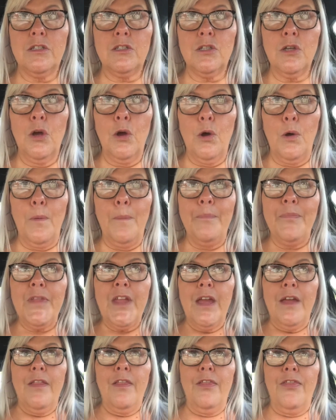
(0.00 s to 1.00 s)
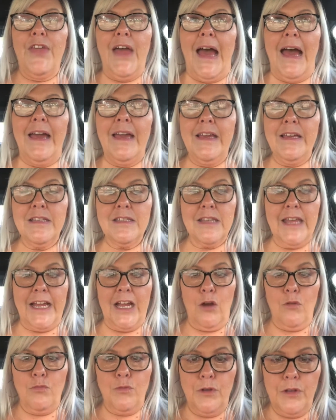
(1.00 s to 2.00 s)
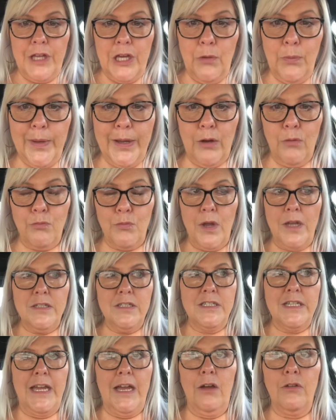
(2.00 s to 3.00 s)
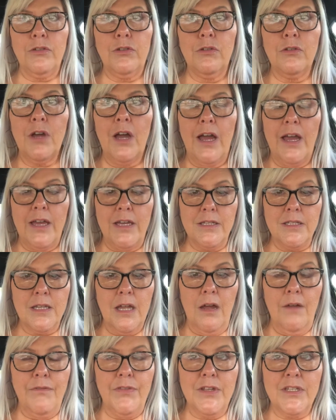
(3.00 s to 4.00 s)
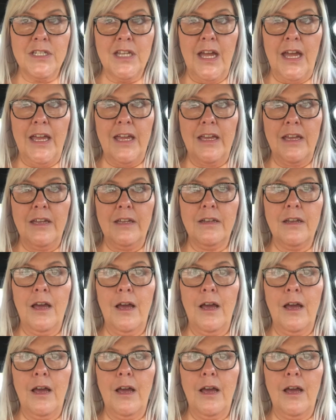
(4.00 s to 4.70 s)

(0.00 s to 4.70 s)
So that is like a really quick rundown, you guys, of the diet.